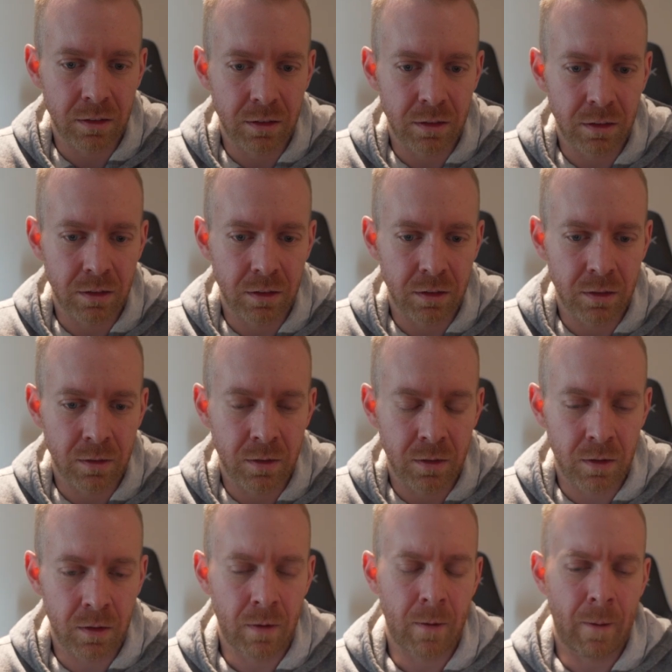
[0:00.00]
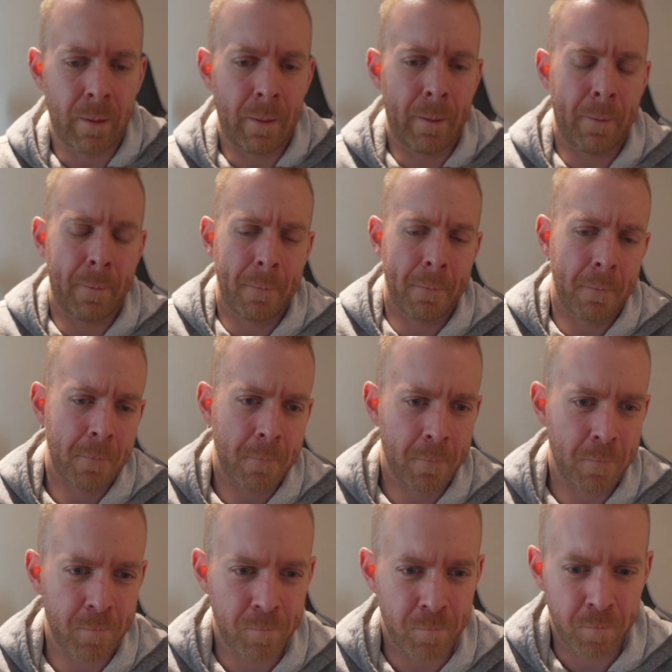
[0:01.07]

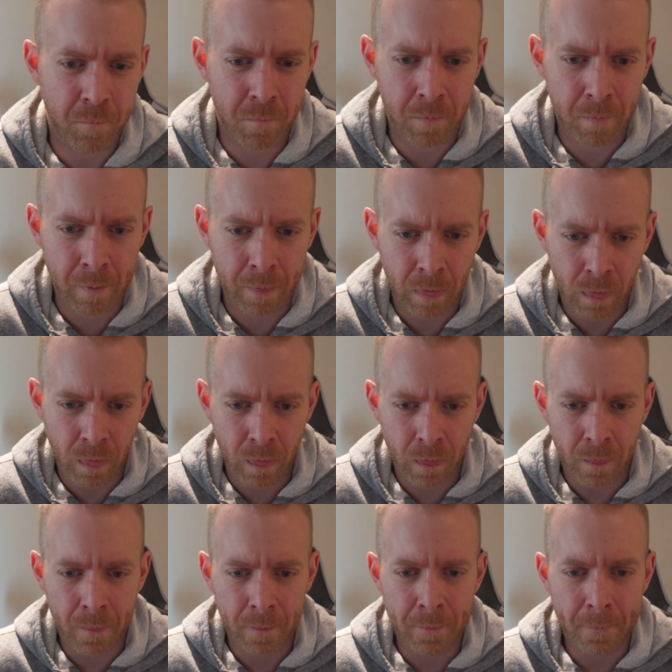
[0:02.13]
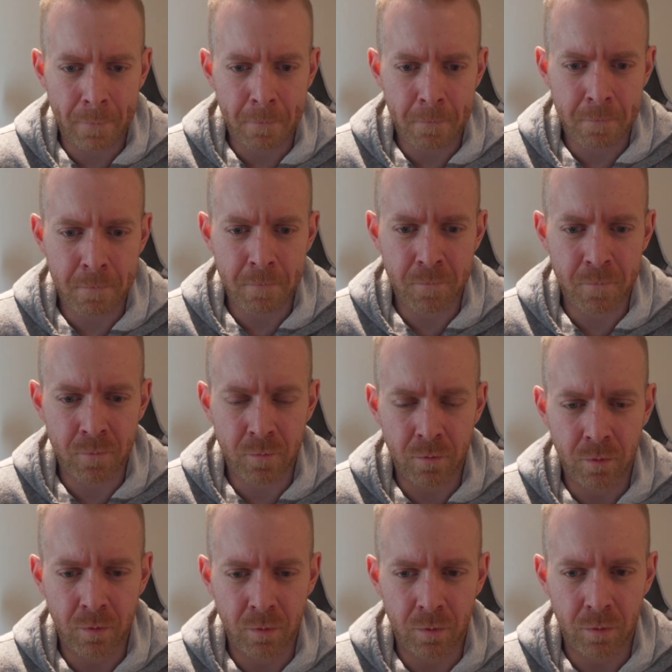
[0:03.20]

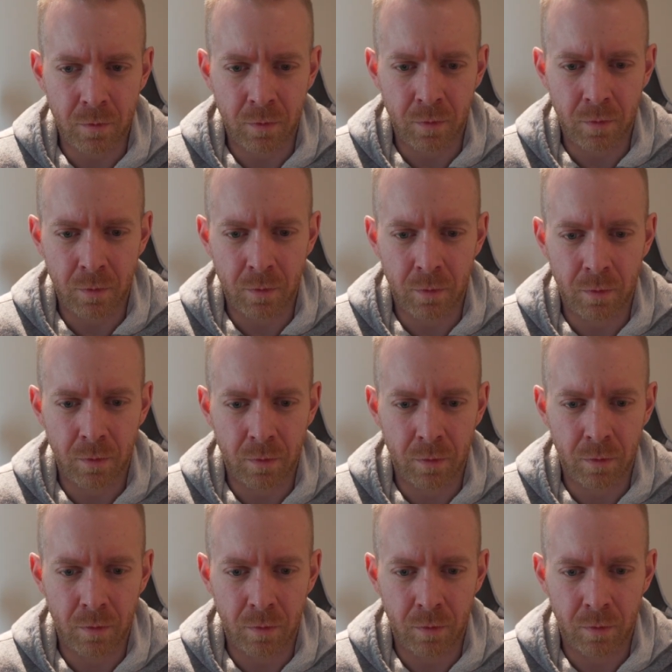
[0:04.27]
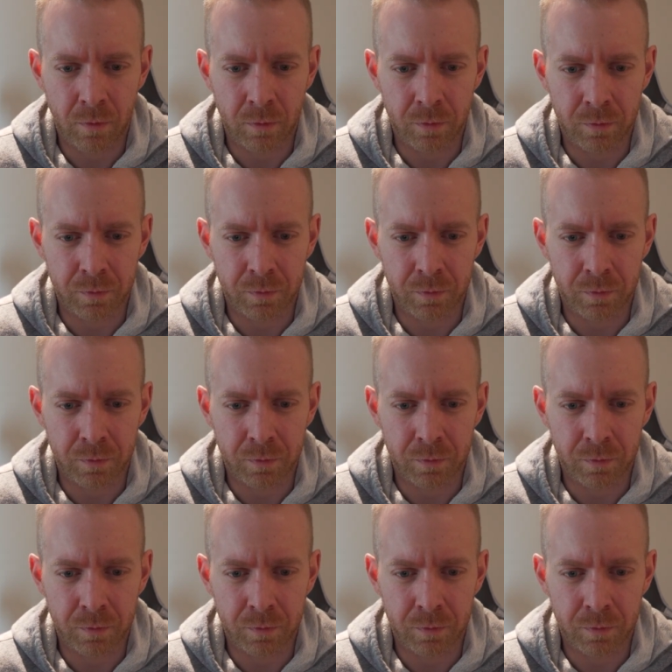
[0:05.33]
The person shown says nothing.